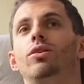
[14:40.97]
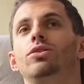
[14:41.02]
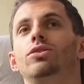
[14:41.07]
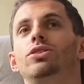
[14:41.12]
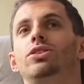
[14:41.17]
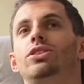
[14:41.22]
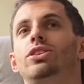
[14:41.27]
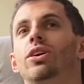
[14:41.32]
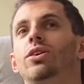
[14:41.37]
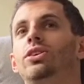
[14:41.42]

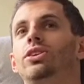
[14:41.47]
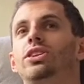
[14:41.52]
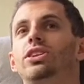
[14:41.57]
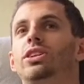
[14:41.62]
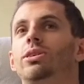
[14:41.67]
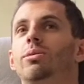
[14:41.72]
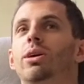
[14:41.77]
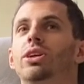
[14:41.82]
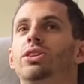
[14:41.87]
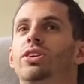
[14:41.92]
so it's
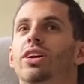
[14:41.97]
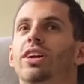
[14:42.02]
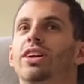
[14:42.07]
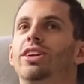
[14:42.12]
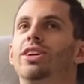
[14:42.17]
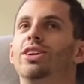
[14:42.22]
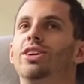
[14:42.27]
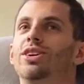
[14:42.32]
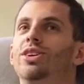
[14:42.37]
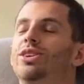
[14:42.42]
just about trying
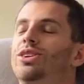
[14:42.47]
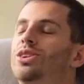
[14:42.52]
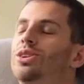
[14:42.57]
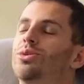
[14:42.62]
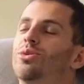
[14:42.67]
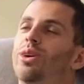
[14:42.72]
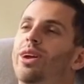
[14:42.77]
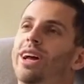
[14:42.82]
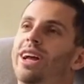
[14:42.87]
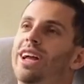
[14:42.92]
to do,
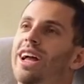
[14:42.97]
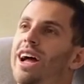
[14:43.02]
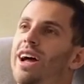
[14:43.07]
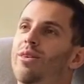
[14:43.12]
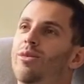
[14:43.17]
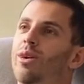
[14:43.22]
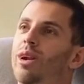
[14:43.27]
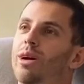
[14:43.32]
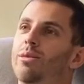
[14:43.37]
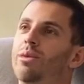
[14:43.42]
what I can
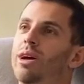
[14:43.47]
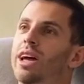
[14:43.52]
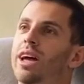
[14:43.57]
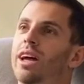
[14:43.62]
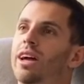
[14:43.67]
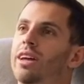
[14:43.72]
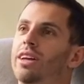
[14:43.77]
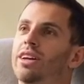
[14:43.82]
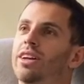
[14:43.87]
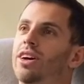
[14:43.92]
while I'm
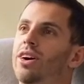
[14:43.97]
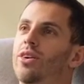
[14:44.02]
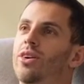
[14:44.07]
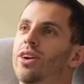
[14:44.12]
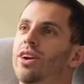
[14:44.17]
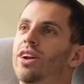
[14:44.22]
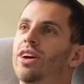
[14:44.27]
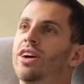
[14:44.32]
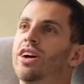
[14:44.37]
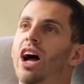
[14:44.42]
here, you know,
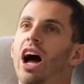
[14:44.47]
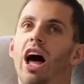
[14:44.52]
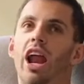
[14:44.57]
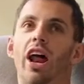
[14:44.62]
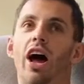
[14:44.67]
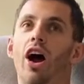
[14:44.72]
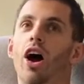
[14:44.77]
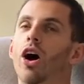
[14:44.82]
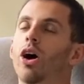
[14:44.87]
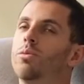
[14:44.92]
and yeah, right. and
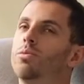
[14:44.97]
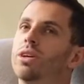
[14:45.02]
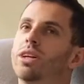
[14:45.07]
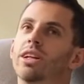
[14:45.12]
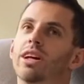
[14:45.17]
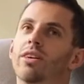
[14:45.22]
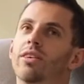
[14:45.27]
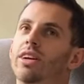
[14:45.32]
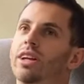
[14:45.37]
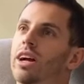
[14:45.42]
I hope that
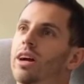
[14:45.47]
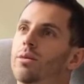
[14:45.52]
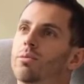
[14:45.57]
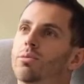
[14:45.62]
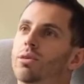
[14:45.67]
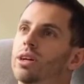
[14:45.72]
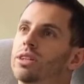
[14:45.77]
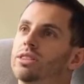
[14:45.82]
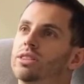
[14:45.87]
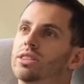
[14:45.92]
there are young
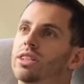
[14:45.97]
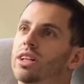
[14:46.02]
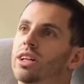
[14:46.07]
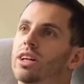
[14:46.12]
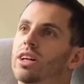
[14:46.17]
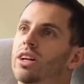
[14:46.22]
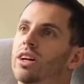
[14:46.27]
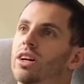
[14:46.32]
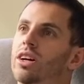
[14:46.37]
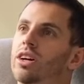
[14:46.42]
Brits that are
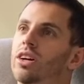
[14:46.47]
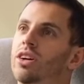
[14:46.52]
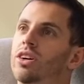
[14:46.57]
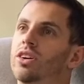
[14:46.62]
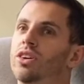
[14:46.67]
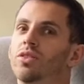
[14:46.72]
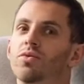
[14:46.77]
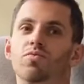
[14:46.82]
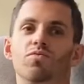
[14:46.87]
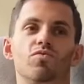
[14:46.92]
gonna
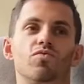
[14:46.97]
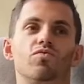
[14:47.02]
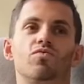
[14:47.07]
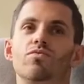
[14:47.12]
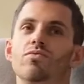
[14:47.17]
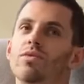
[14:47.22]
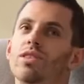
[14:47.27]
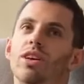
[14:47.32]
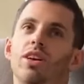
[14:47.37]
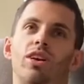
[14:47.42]
yeah
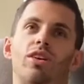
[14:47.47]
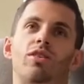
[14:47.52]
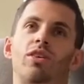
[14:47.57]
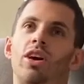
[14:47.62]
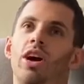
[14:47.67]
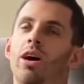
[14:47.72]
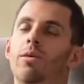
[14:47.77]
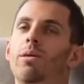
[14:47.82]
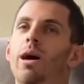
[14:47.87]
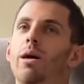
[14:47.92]

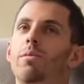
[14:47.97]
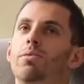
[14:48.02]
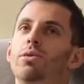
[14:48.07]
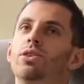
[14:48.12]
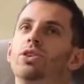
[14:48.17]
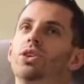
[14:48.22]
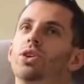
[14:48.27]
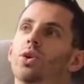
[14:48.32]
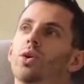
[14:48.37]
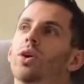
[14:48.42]
come up
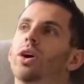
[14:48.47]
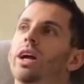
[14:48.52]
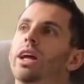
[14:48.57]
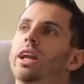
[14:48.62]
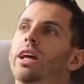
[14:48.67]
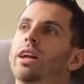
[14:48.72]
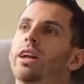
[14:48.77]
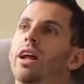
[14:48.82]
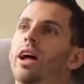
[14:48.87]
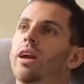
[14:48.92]
and join
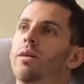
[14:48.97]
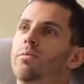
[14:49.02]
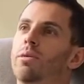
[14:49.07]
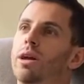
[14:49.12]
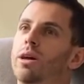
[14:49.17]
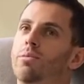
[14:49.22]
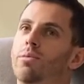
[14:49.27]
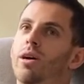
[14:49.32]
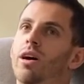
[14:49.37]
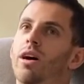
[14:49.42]
and, and
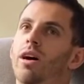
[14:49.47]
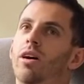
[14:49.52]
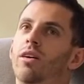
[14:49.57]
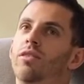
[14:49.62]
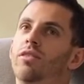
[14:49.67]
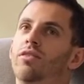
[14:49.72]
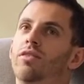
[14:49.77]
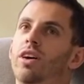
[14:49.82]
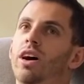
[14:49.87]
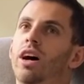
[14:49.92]
be a part
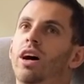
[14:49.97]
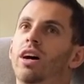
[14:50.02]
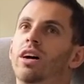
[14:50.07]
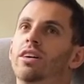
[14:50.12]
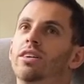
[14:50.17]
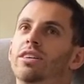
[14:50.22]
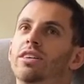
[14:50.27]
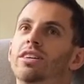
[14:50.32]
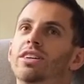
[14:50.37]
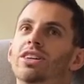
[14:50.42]
of uh,
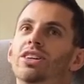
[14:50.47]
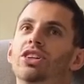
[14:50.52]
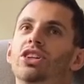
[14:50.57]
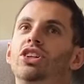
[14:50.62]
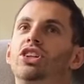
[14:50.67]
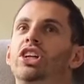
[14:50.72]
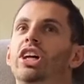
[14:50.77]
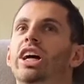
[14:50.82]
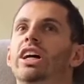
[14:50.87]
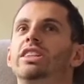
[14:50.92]
the
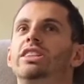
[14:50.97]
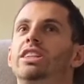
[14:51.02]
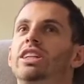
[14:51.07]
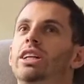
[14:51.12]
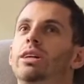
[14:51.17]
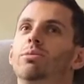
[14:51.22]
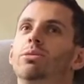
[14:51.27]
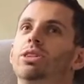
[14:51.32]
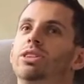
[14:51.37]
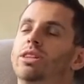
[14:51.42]
GS
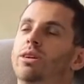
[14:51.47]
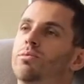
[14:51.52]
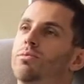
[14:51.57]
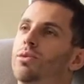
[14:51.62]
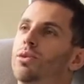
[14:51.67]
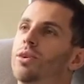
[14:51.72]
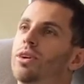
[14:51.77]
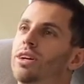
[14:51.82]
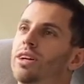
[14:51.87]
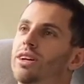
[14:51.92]
team at some
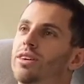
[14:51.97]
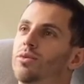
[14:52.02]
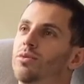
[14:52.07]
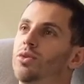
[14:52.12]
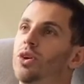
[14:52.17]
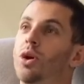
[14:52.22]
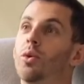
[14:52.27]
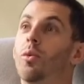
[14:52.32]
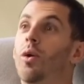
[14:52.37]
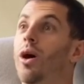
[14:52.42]
point. Yeah, sure.
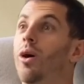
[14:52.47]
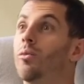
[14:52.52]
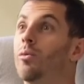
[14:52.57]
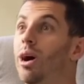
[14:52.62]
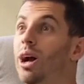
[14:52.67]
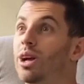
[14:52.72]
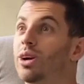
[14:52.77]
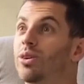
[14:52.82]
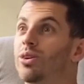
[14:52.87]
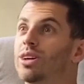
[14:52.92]
You know, while
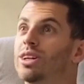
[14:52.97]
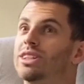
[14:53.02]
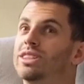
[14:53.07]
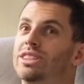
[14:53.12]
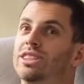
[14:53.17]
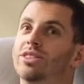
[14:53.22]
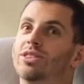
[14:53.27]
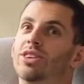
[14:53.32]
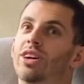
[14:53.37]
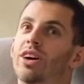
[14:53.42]
my career is
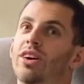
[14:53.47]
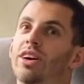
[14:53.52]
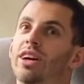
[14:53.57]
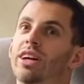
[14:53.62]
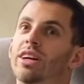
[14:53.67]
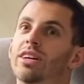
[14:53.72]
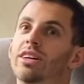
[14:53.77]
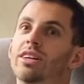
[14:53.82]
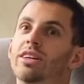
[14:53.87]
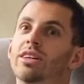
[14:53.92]
still
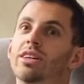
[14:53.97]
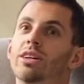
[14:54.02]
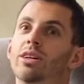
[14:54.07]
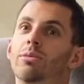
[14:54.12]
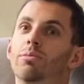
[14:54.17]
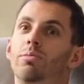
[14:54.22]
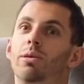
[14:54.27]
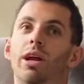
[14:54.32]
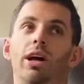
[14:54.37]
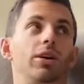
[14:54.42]
going. Yeah,
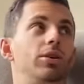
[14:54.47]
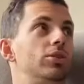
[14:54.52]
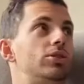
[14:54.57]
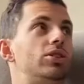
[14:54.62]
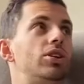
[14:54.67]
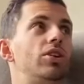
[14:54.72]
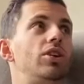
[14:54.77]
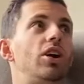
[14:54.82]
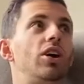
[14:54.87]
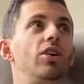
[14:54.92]
right. But I
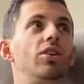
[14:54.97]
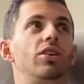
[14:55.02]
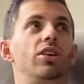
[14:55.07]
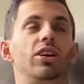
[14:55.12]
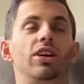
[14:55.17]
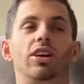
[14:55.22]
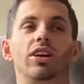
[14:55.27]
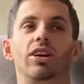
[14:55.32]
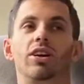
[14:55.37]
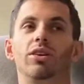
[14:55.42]
also know
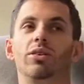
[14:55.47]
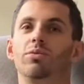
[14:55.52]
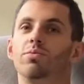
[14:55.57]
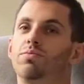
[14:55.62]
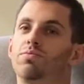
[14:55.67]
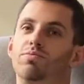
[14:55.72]
that you know